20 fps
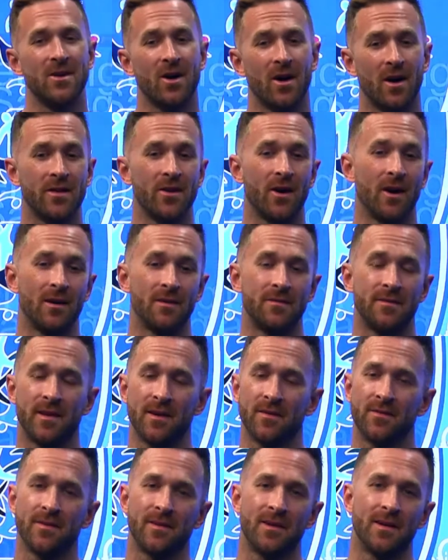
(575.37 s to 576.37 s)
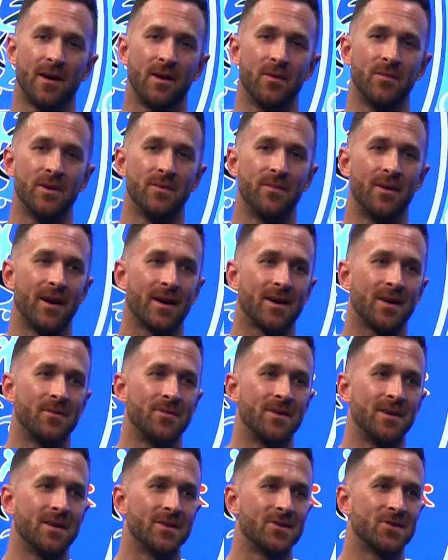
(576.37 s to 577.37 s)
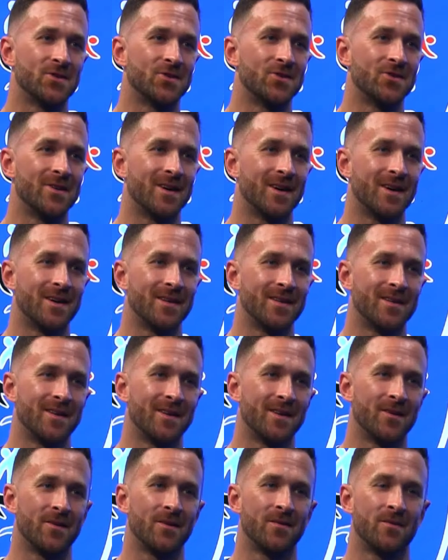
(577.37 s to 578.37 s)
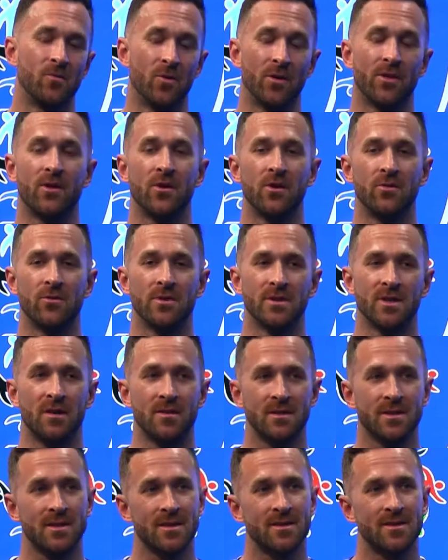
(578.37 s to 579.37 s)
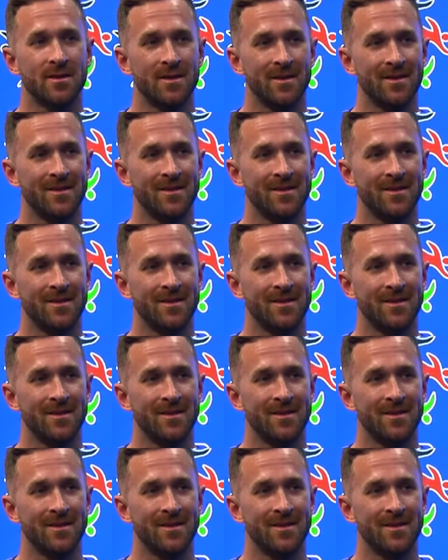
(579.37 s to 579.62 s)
Yeah, no, definitely I'll be back. I'll be here soon, and with good results.